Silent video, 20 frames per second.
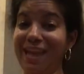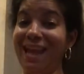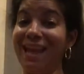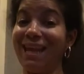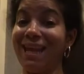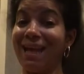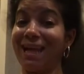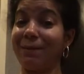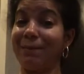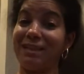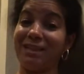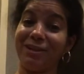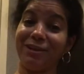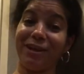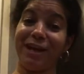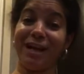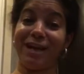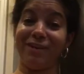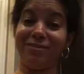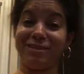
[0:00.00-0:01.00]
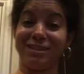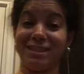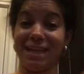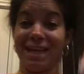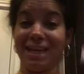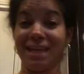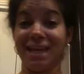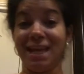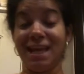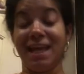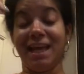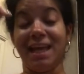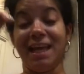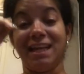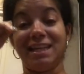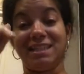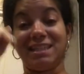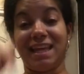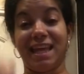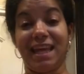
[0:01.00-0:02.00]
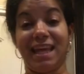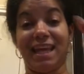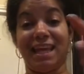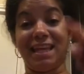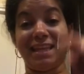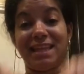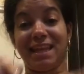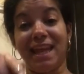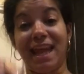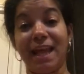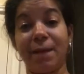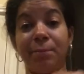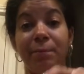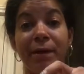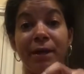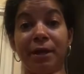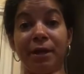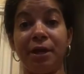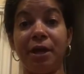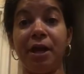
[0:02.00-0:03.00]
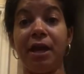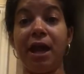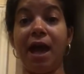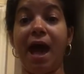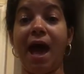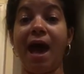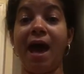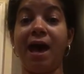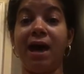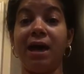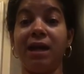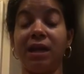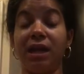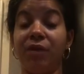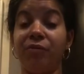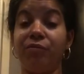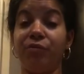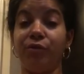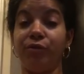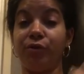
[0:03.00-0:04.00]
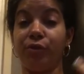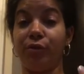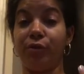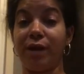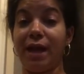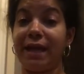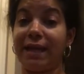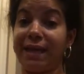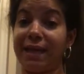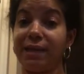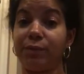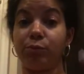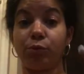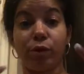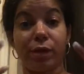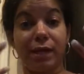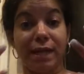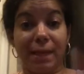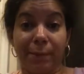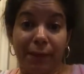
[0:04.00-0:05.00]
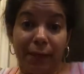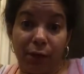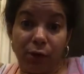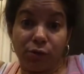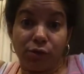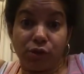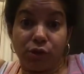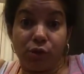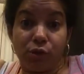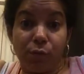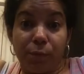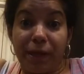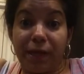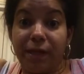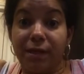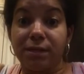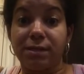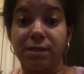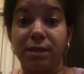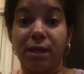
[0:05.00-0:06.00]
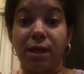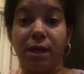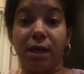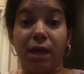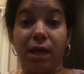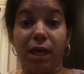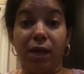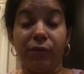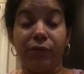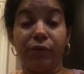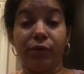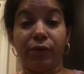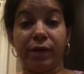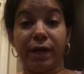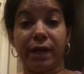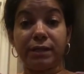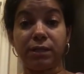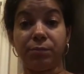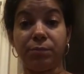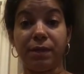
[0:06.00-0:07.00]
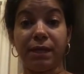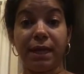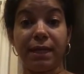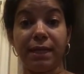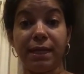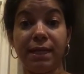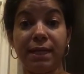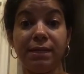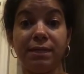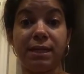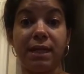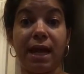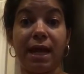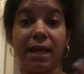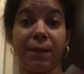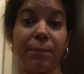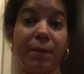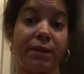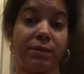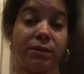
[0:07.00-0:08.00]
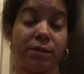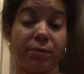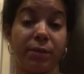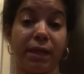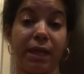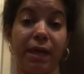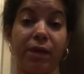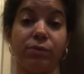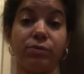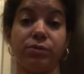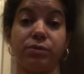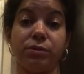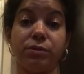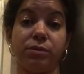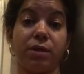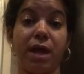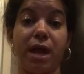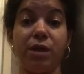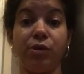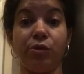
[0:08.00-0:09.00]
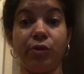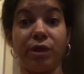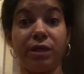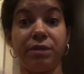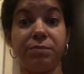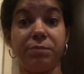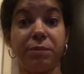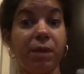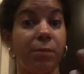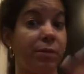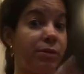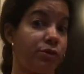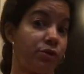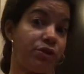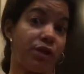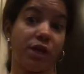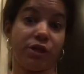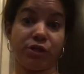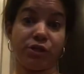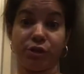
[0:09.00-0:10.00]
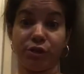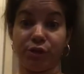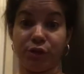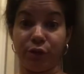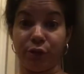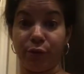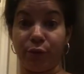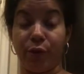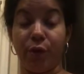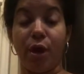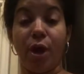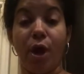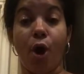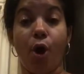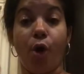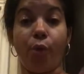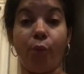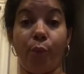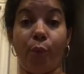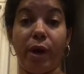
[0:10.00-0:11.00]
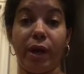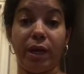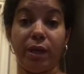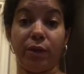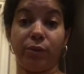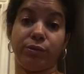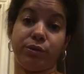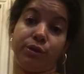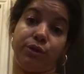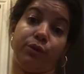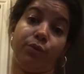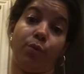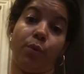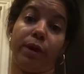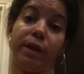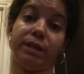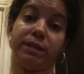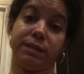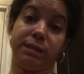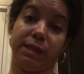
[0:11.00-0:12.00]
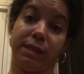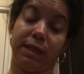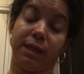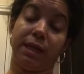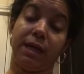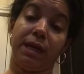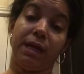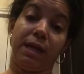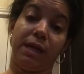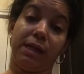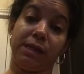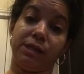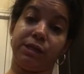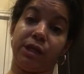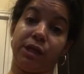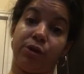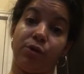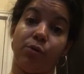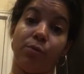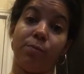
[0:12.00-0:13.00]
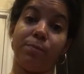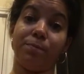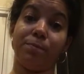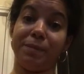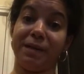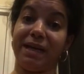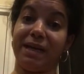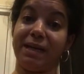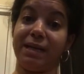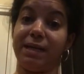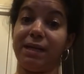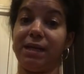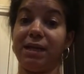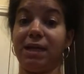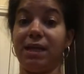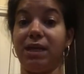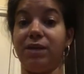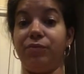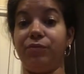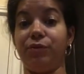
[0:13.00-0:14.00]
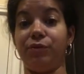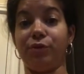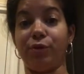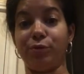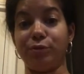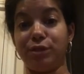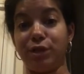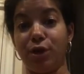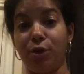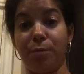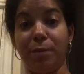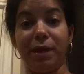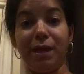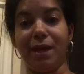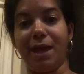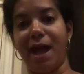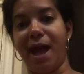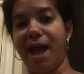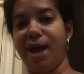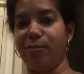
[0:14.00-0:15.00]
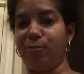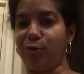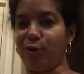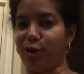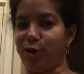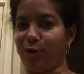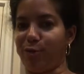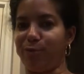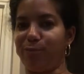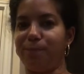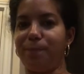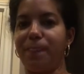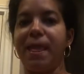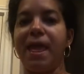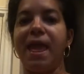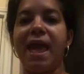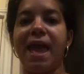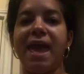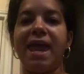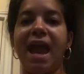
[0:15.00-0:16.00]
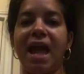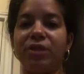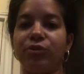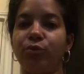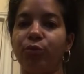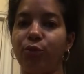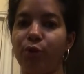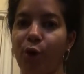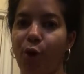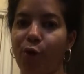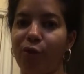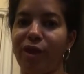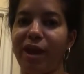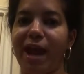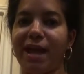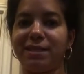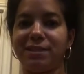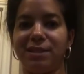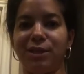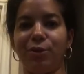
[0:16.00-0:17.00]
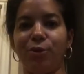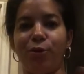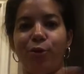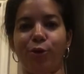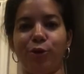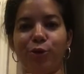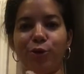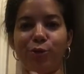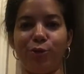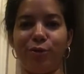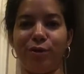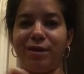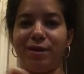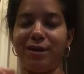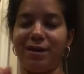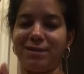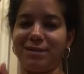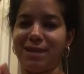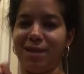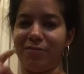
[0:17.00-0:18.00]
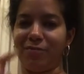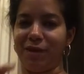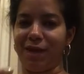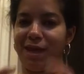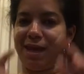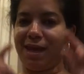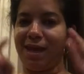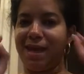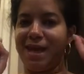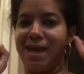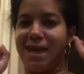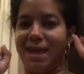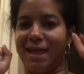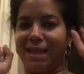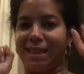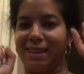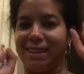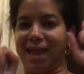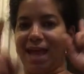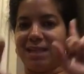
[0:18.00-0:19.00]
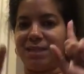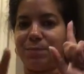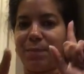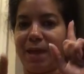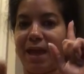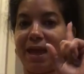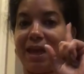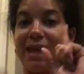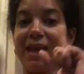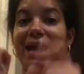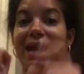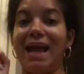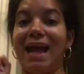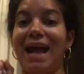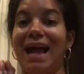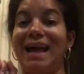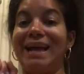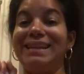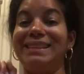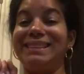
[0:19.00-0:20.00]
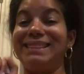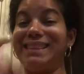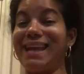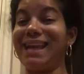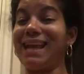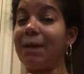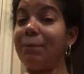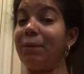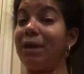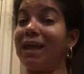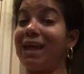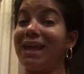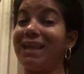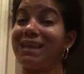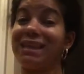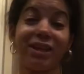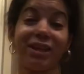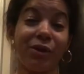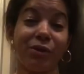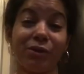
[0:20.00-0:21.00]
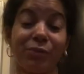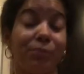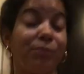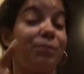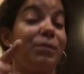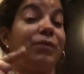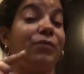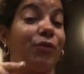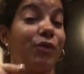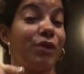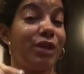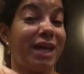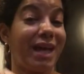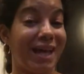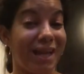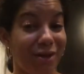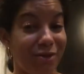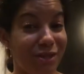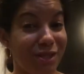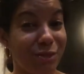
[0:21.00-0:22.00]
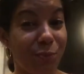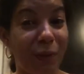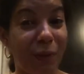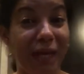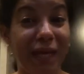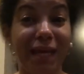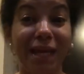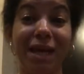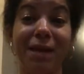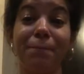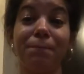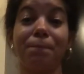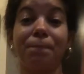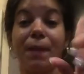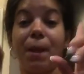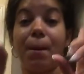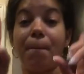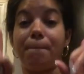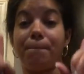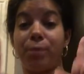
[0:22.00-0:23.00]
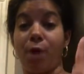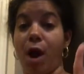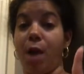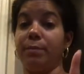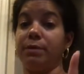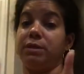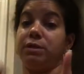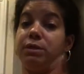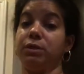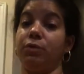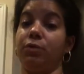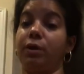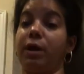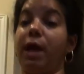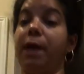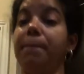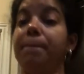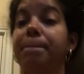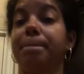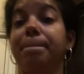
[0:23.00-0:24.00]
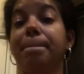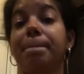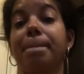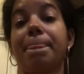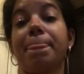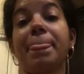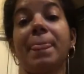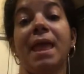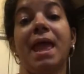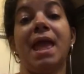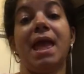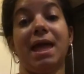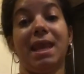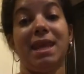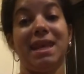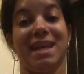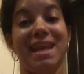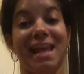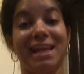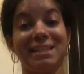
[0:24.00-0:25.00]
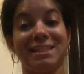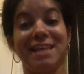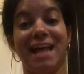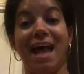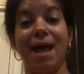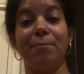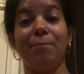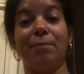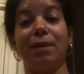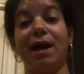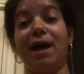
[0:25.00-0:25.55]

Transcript: like my daughter Eva said, hit the like button, and if you don't like it, well, let me know too, because if you don't like something like this, then I can make something else, and you can give me suggestions too of what else you want to see in the channel. But if you don't tell me, I won't know. And I do know that I still owe you, Stephanie, that spaghetti. I think I'm gonna get it done before the end of this week. Promise you, okay? Next time,